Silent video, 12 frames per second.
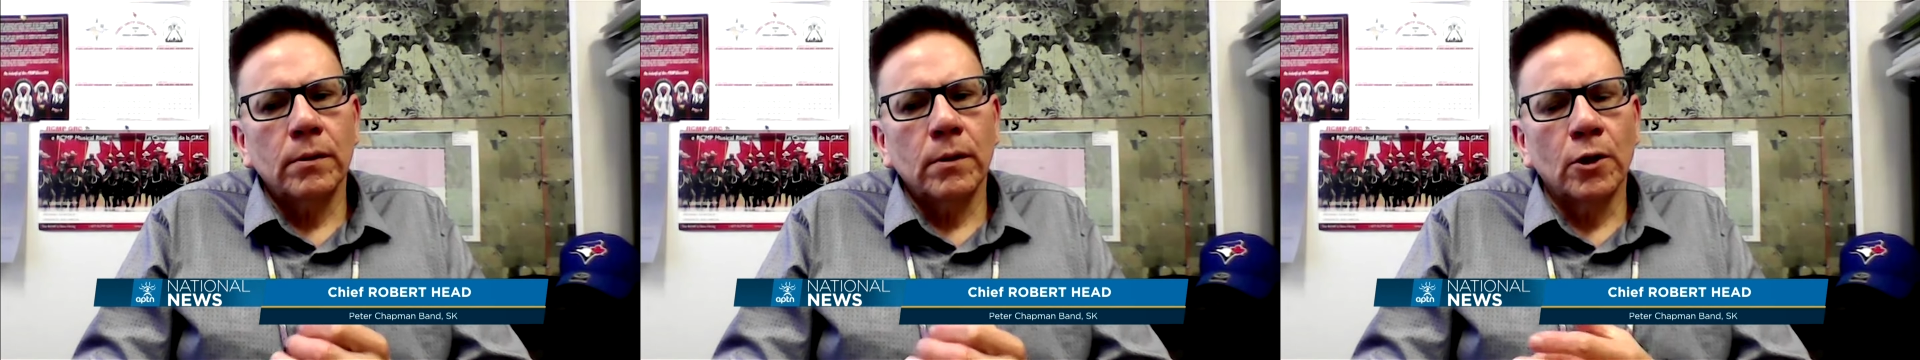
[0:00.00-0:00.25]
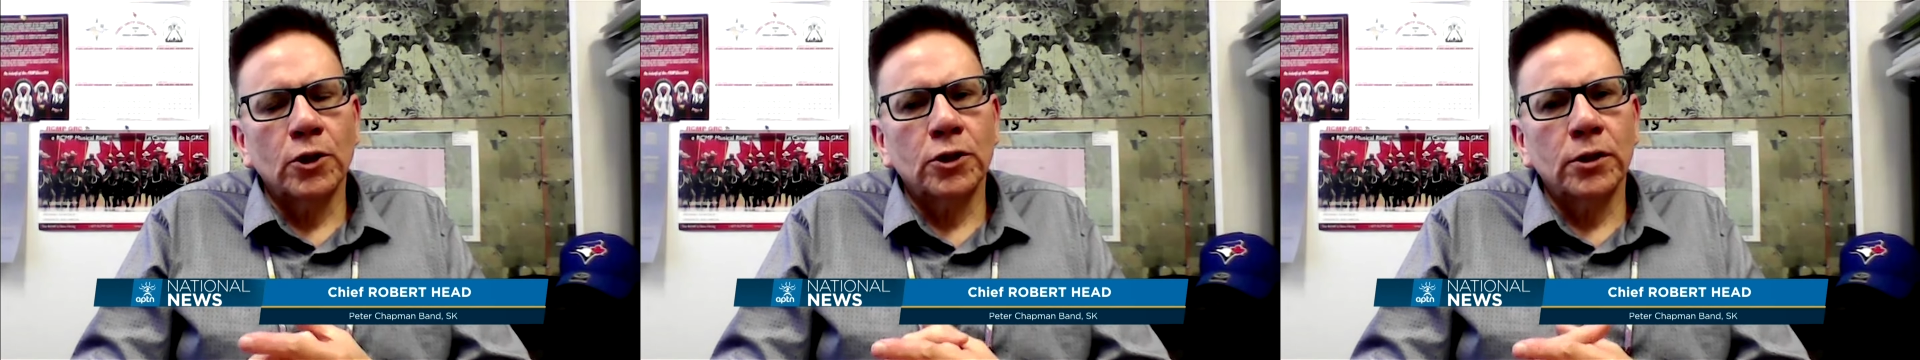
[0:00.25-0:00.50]

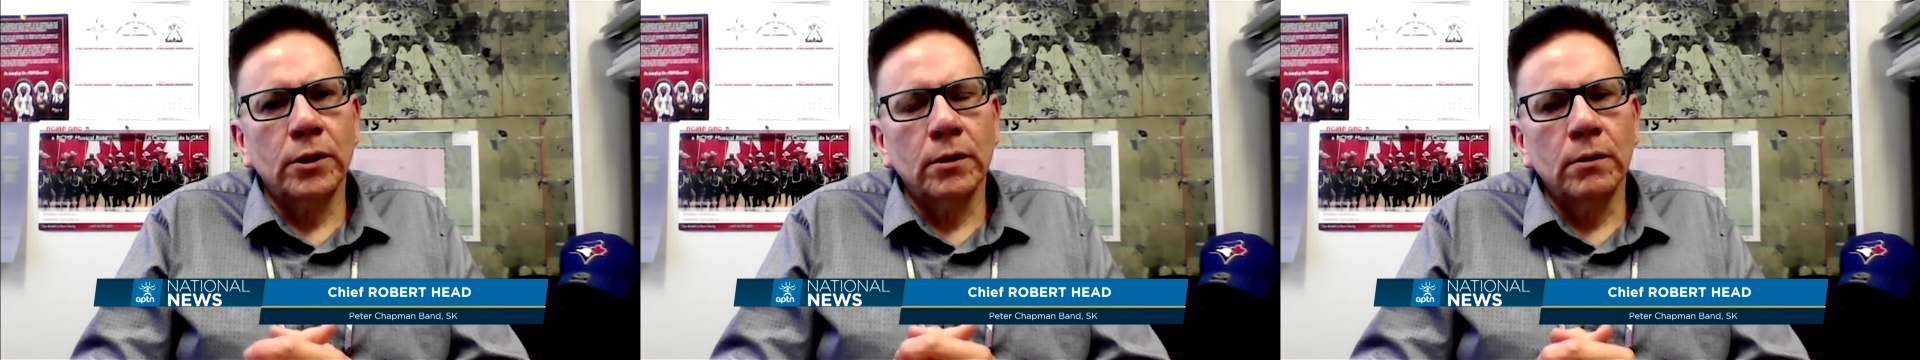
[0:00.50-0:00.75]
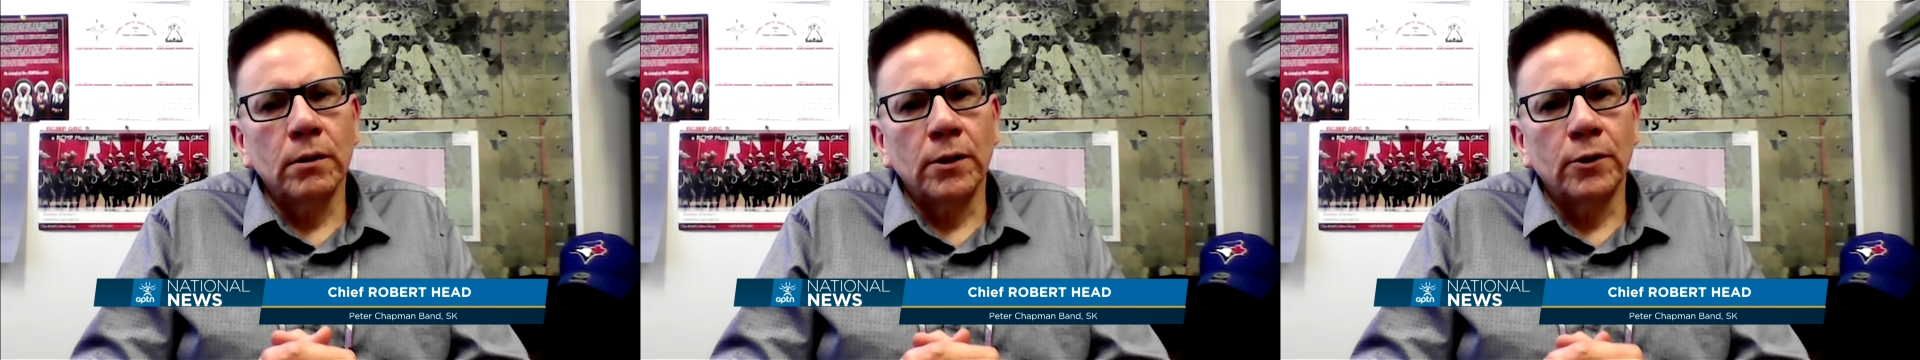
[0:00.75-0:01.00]
are
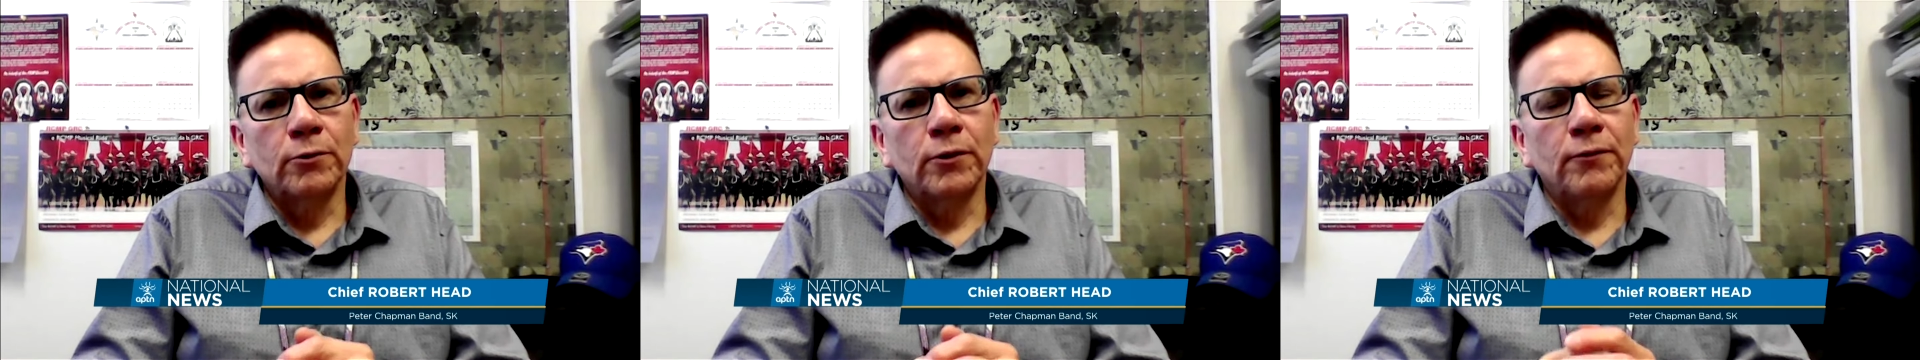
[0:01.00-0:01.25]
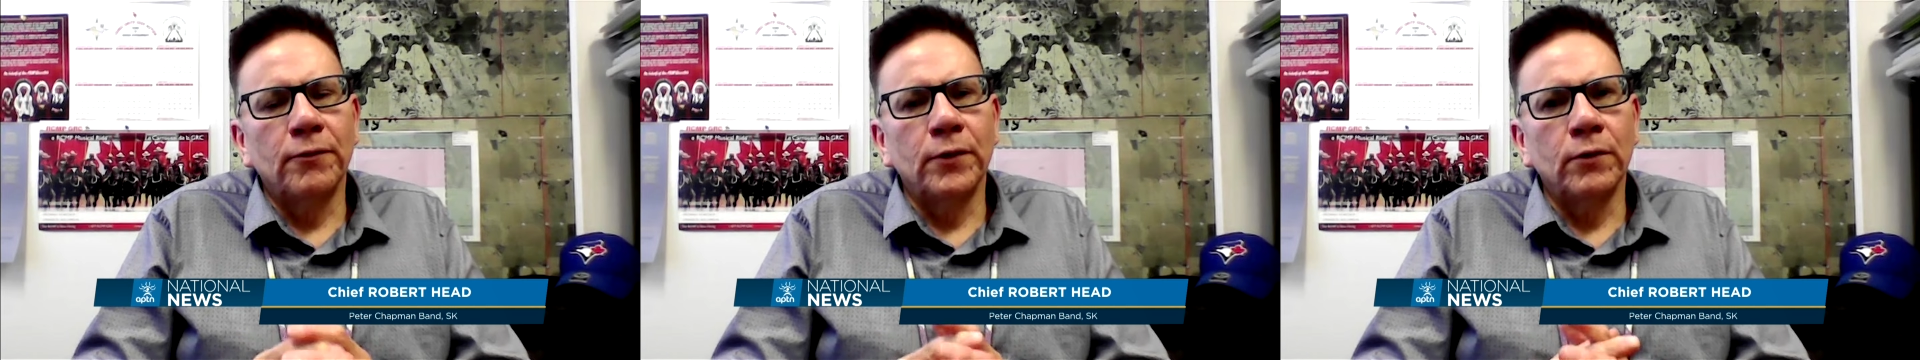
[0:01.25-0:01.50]
still under
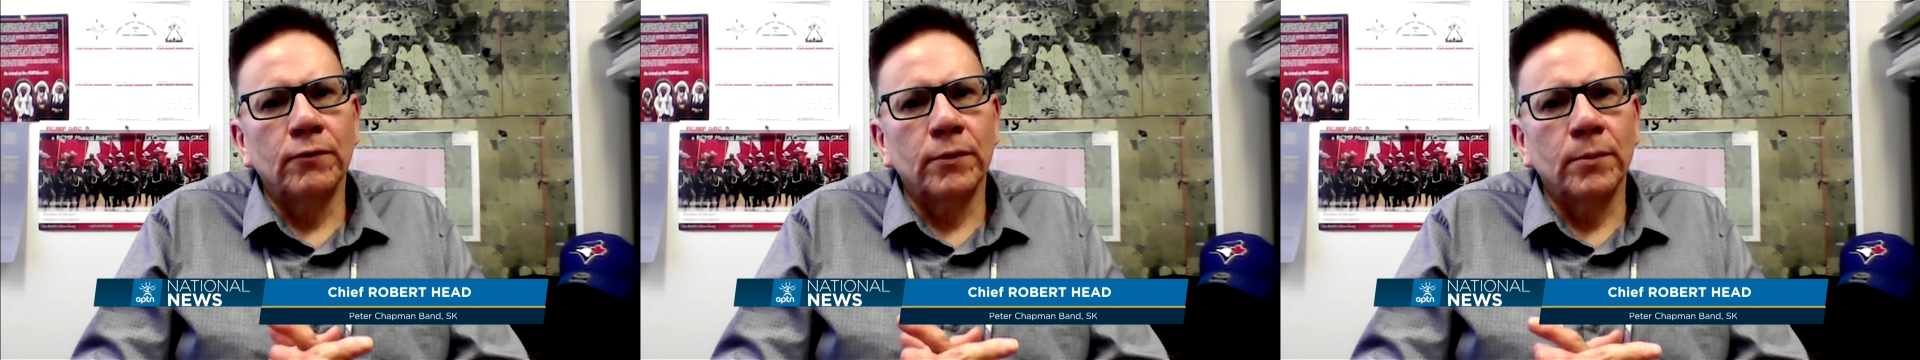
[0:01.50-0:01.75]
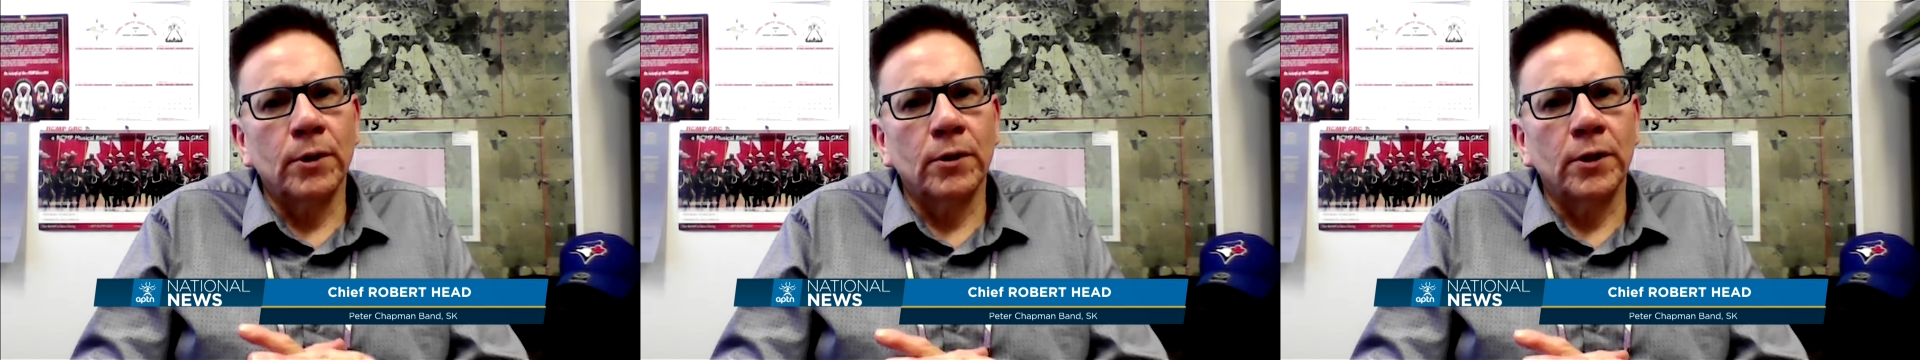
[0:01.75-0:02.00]
review
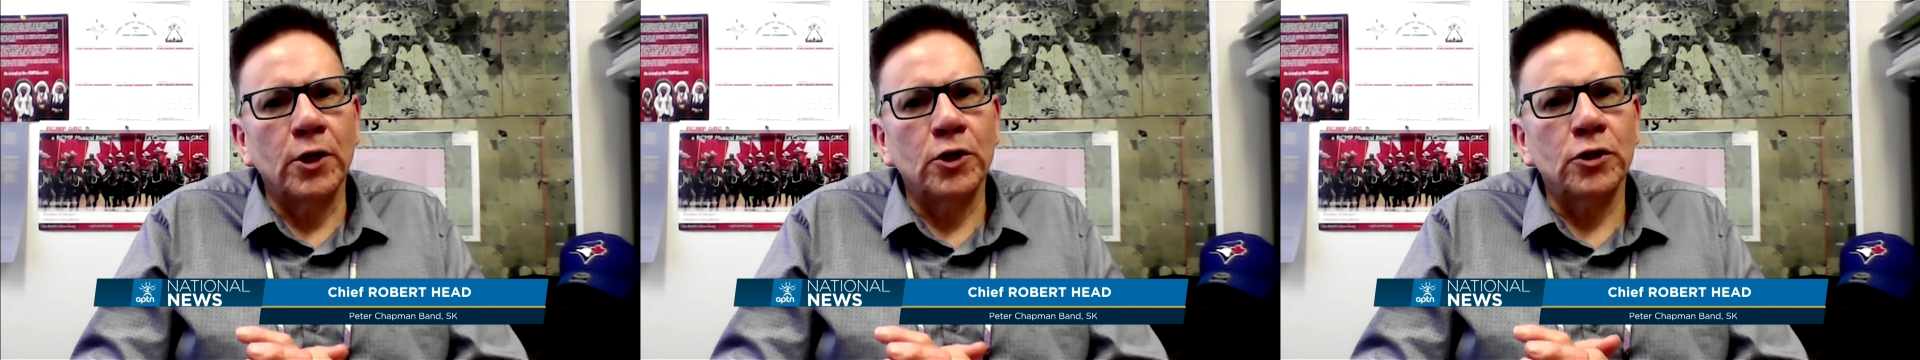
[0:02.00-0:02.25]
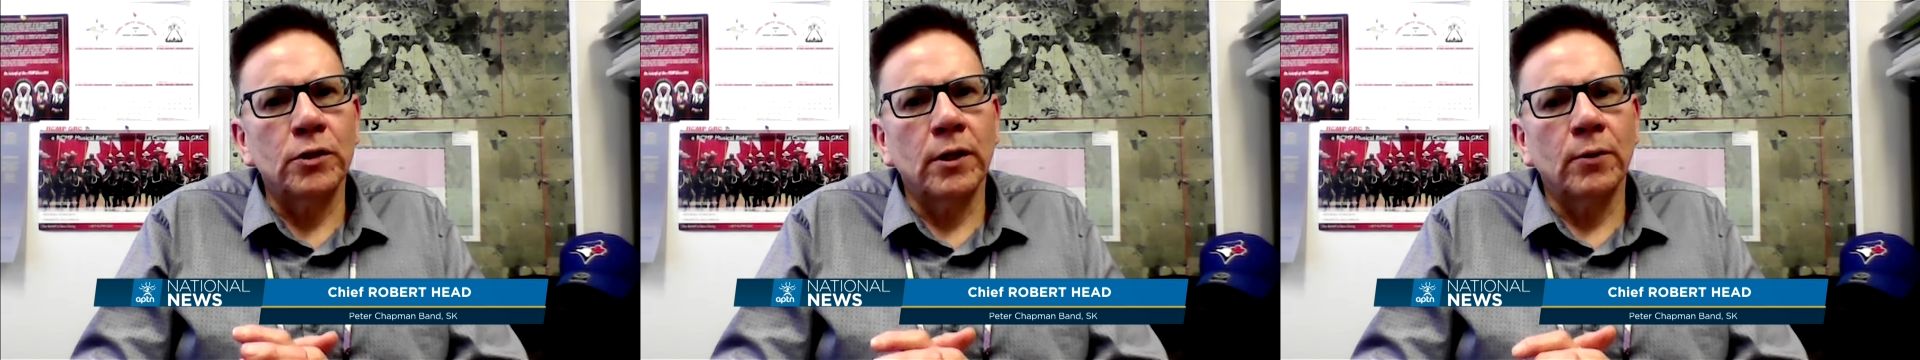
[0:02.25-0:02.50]
from our nation.